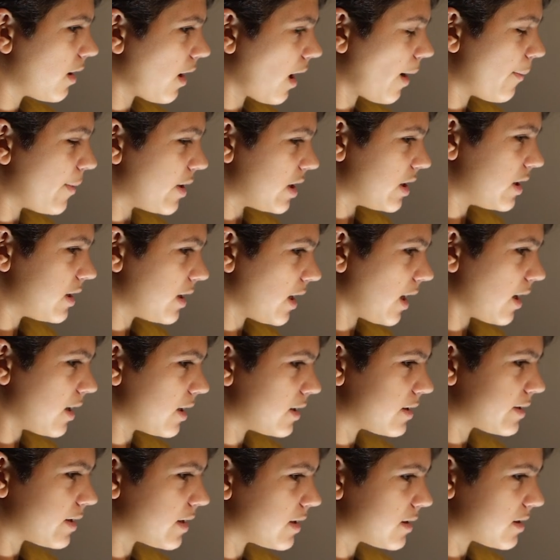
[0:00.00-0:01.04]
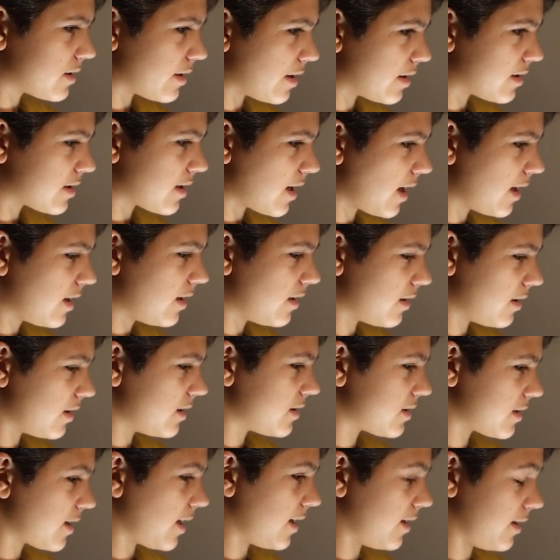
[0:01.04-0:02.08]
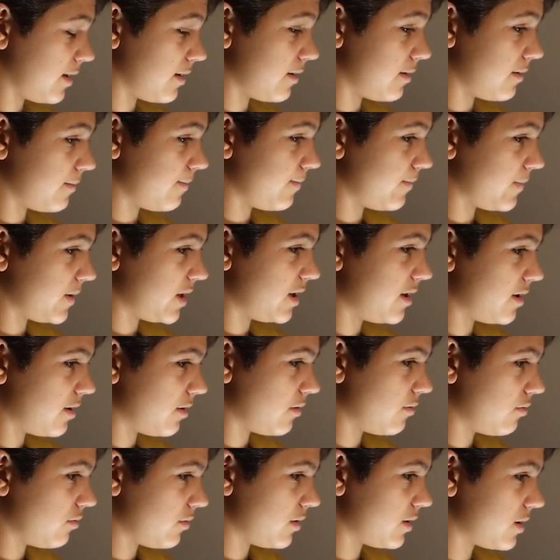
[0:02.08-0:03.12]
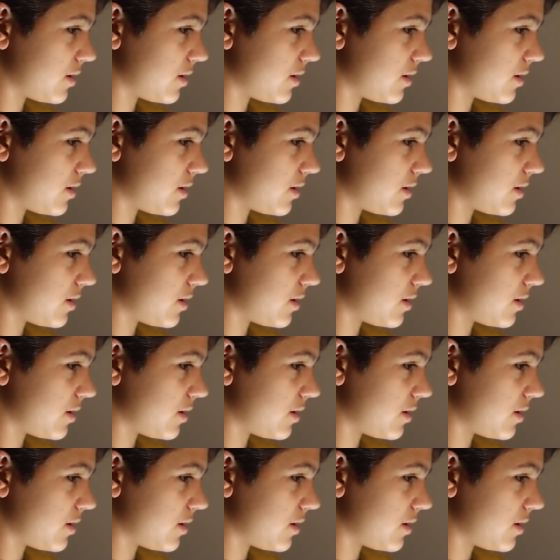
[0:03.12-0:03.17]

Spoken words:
I mean, yeah, it's kind of you know,